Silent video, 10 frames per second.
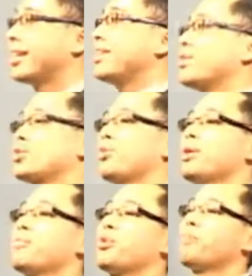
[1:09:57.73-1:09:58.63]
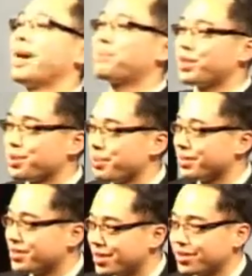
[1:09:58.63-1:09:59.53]
And there's one more baptism
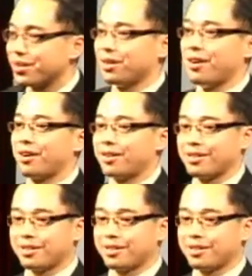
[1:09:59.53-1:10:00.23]
at 6 o'clock.